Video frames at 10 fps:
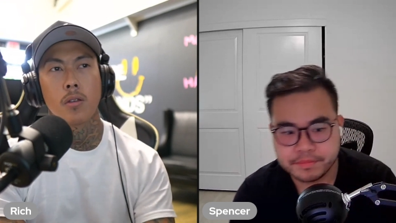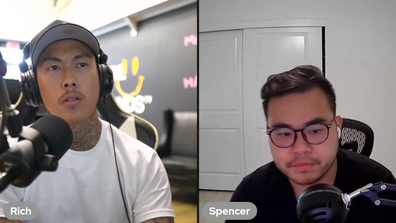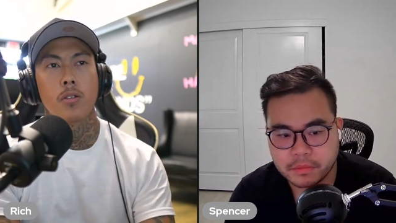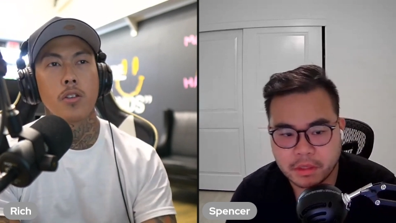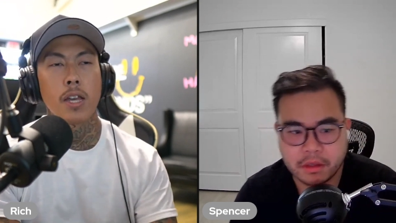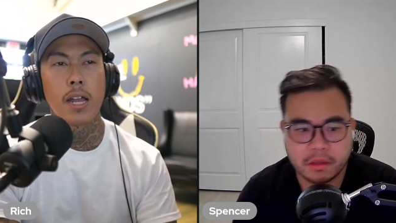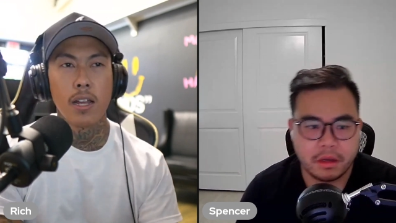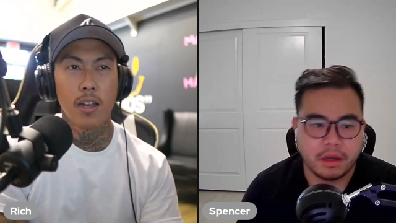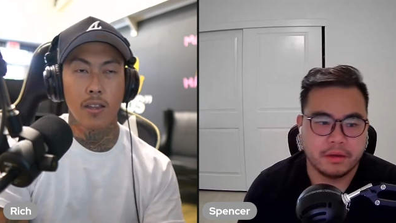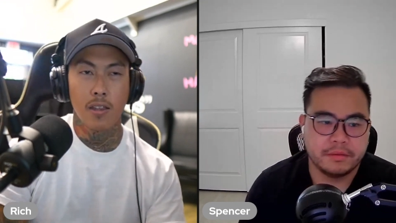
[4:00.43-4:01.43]
Speaker 1: So you
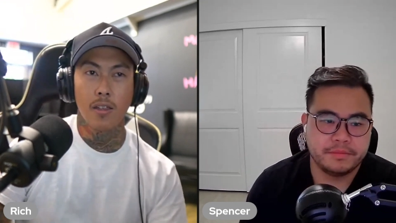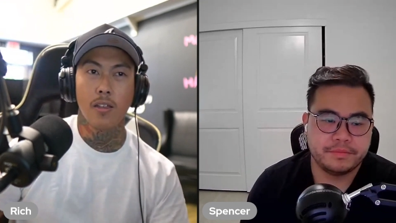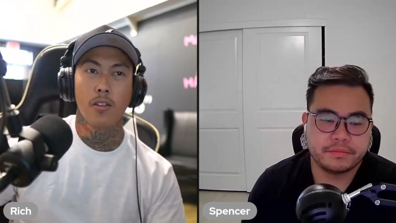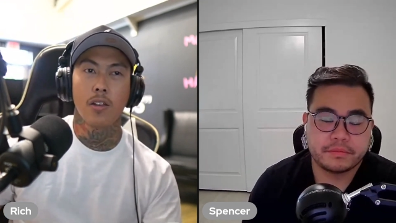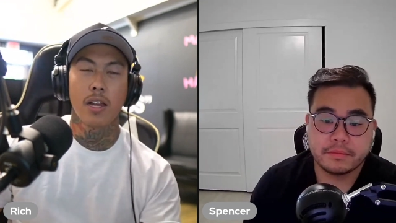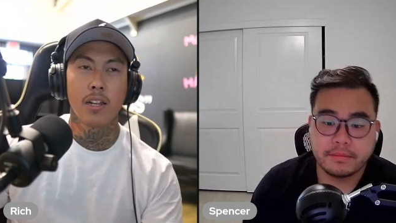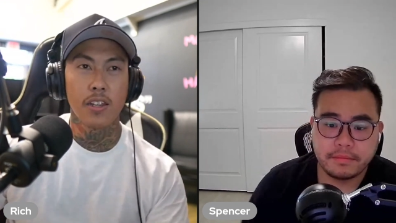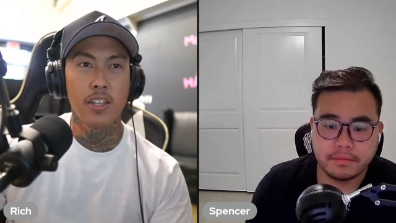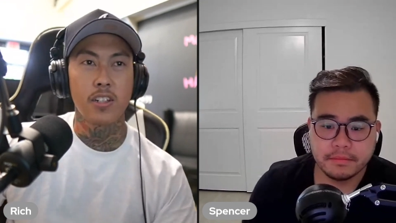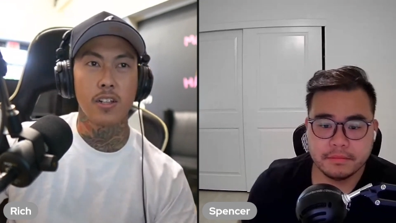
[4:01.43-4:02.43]
kind of
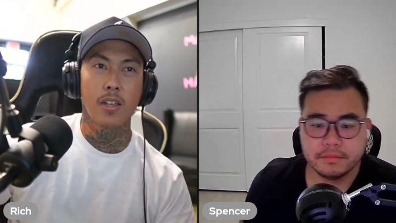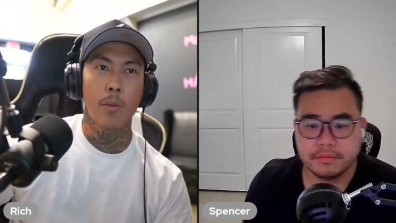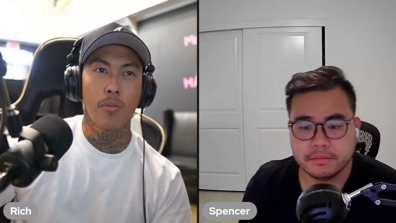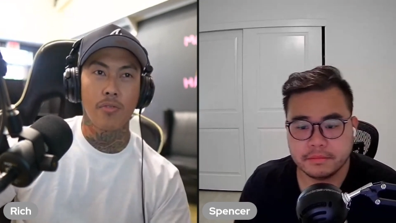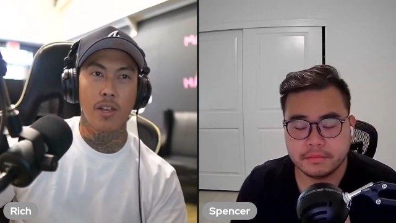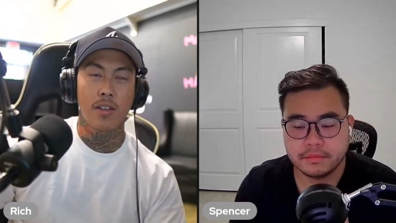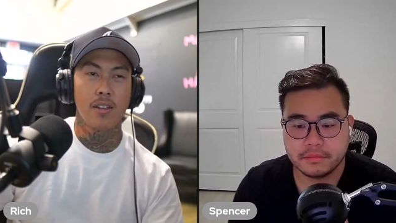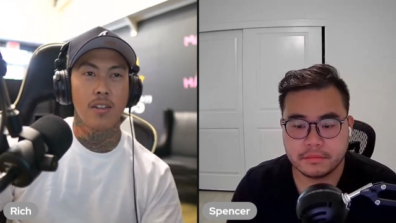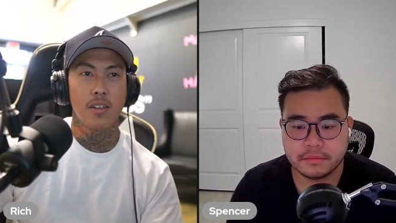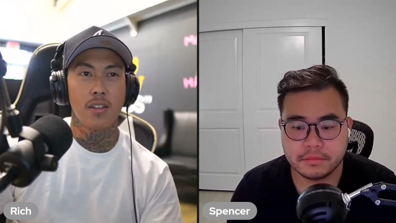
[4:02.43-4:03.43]
niche on top of like
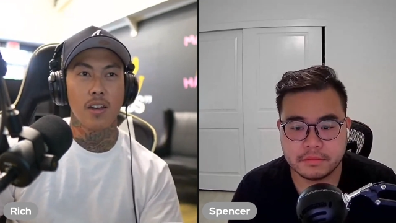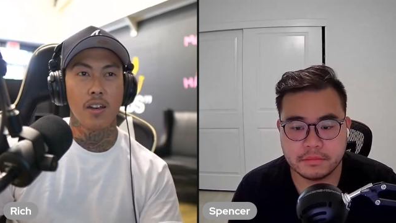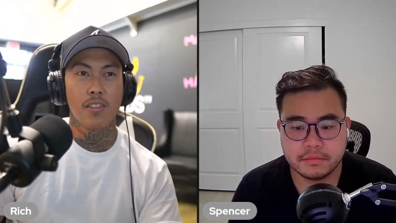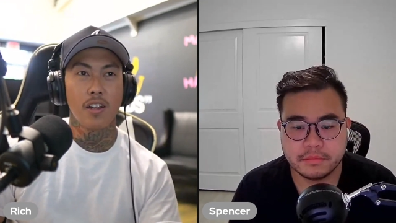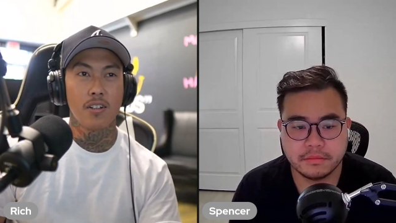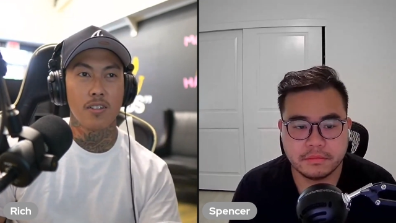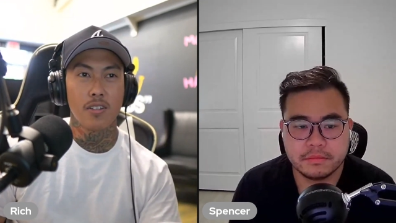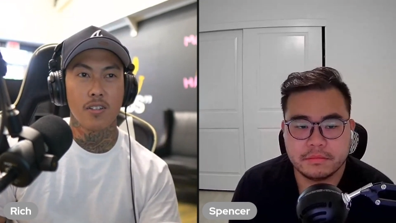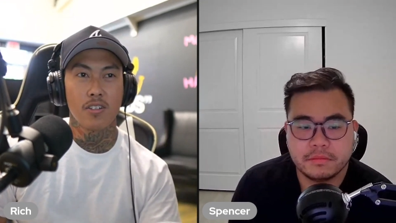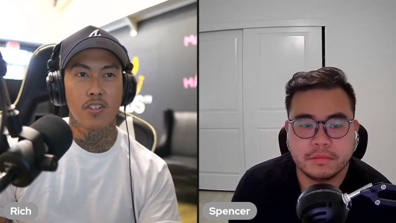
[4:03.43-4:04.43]
a
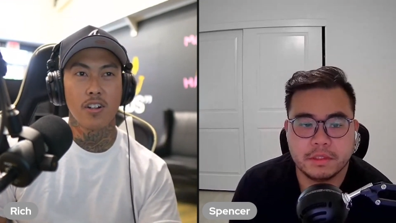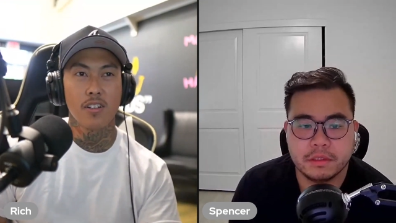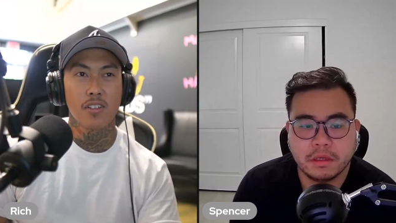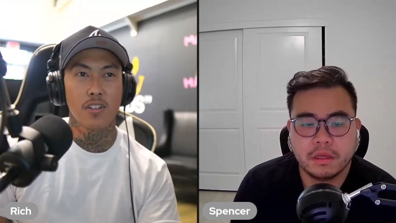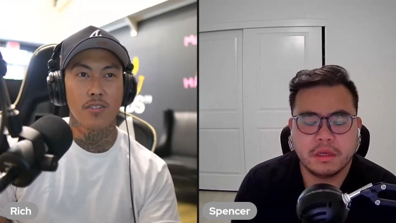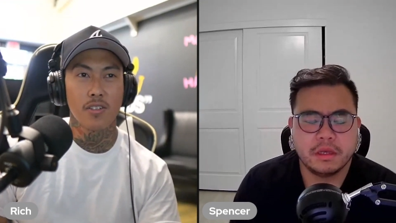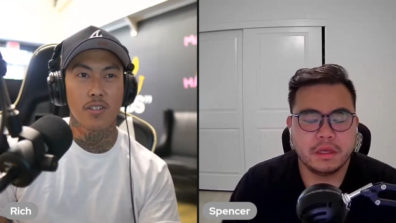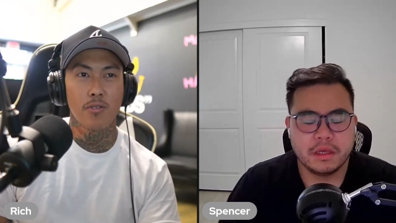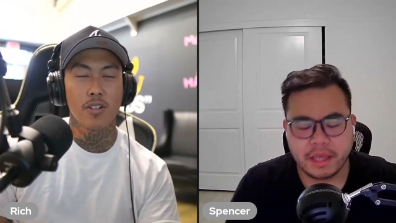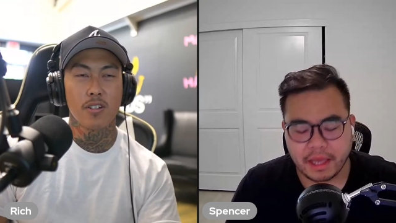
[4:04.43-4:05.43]
nurse shirt itself.
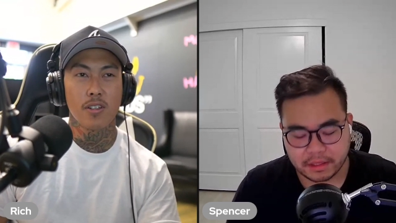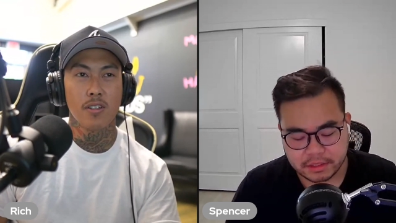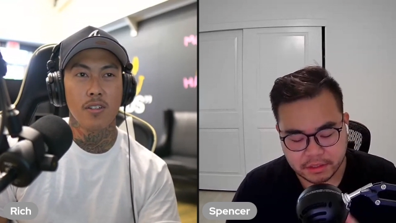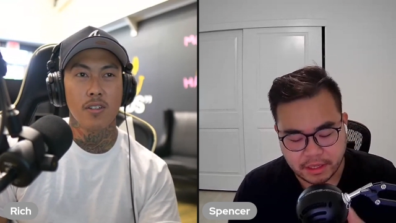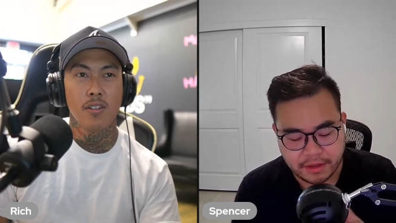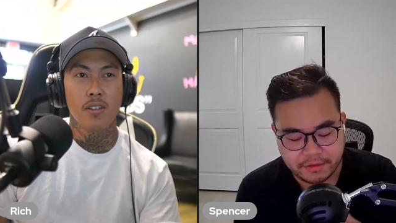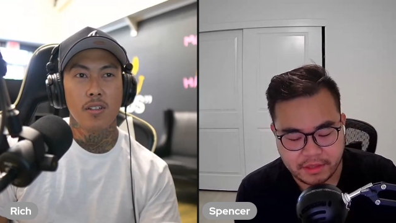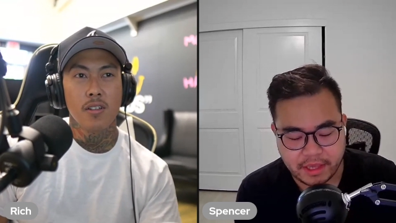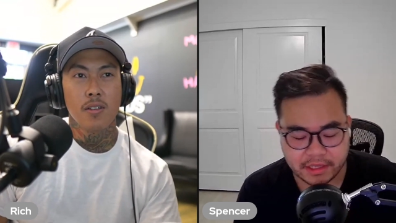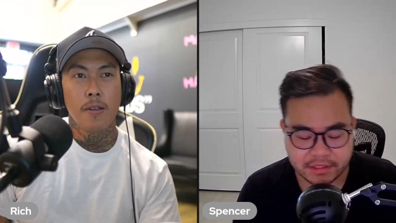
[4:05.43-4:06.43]
Is
Speaker 2: that what you're saying? So like,
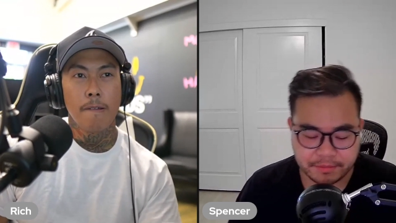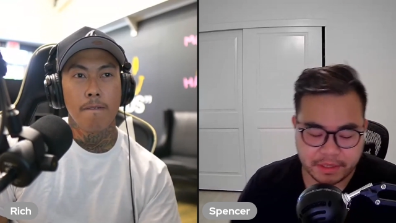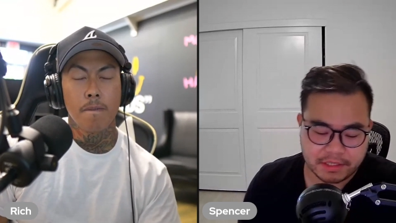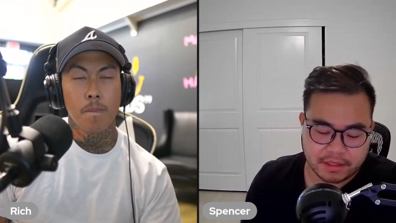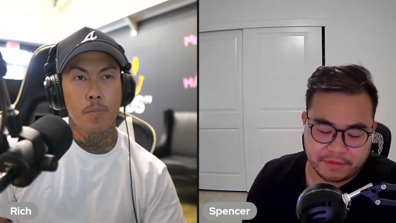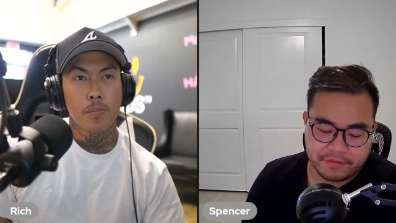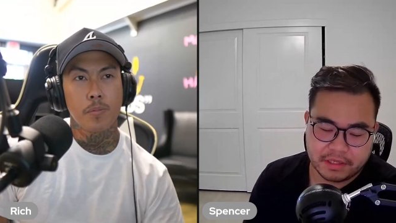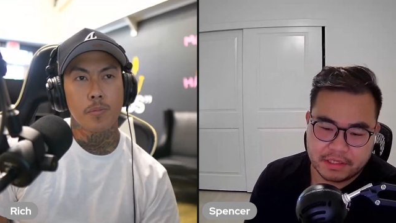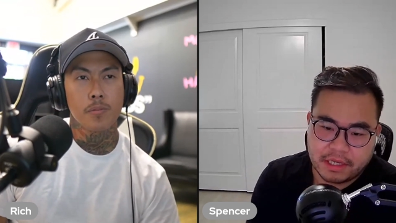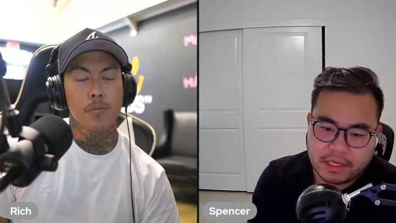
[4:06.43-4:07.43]
yeah. So basically, if a
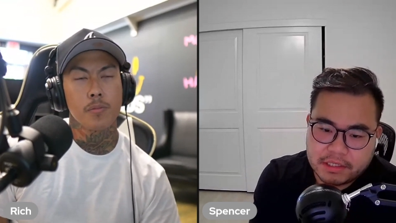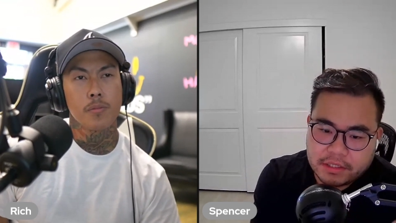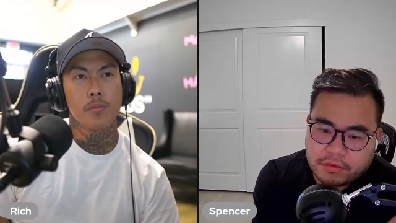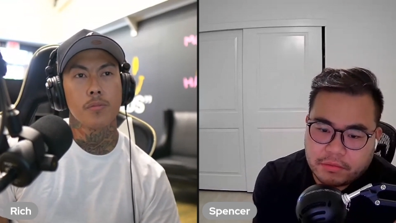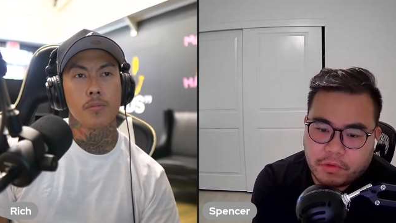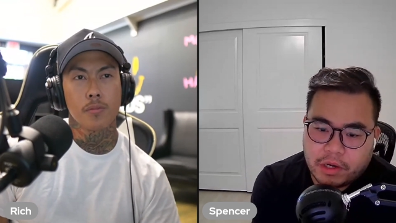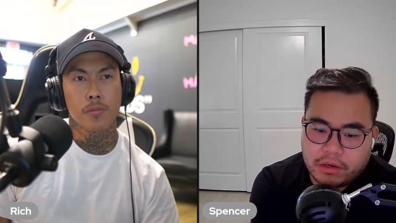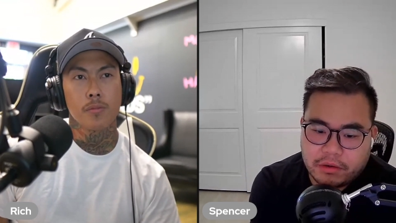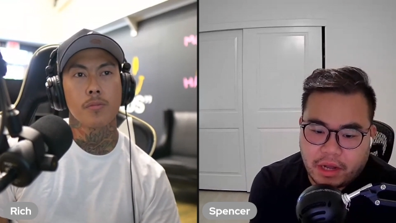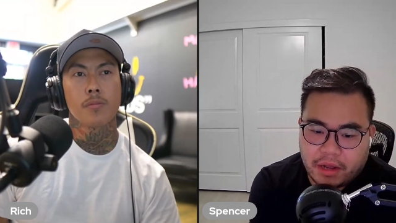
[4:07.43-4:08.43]
design is doing
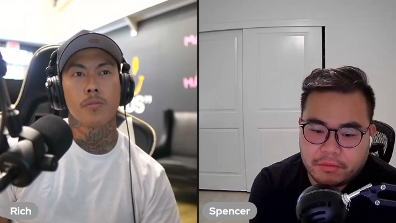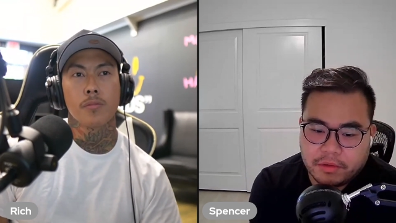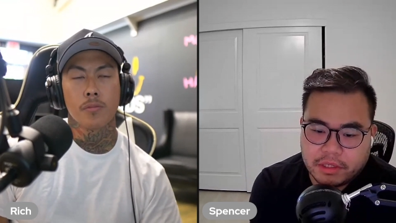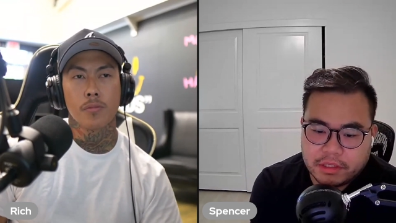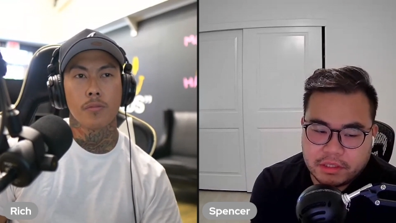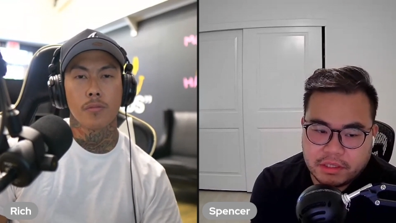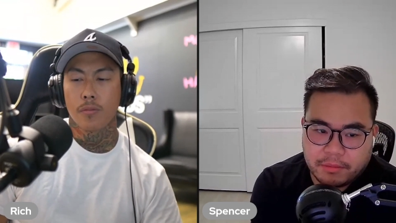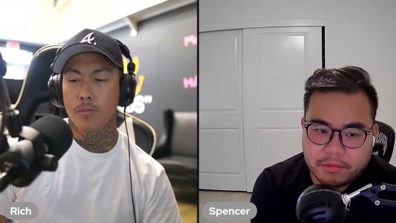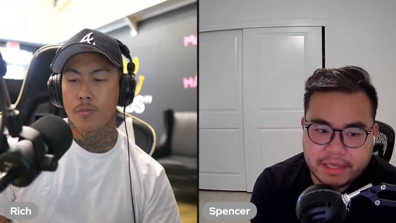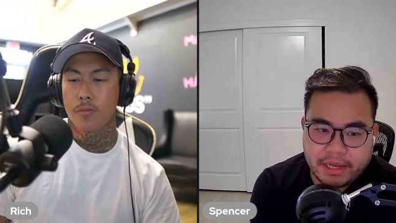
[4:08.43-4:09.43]
well, I would
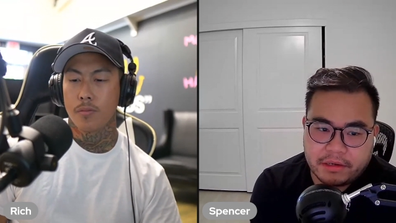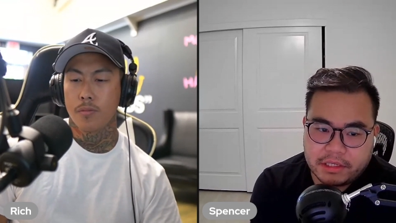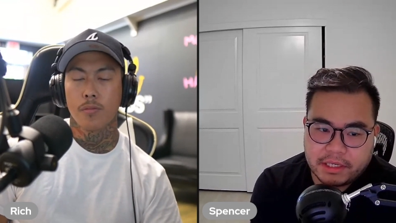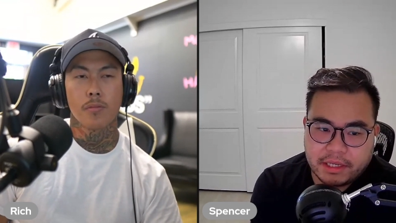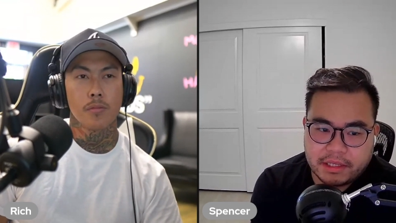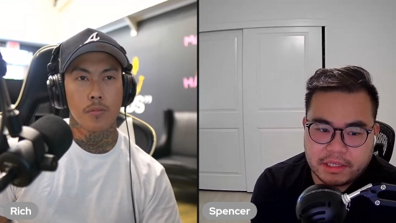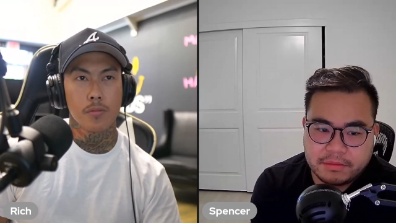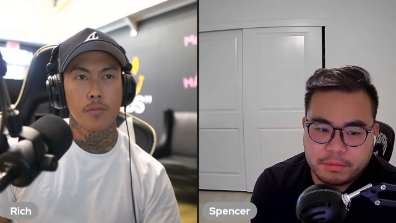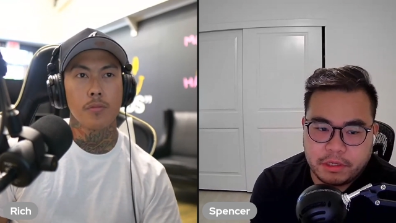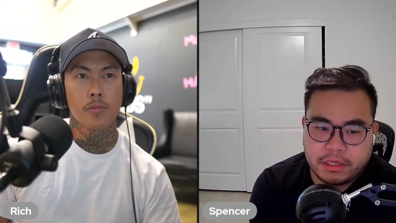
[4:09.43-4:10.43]
double down on it and
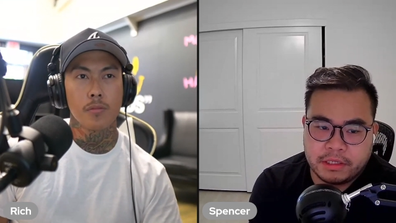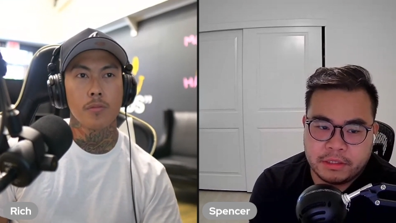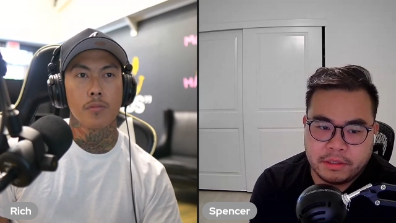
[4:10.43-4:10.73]
just put it into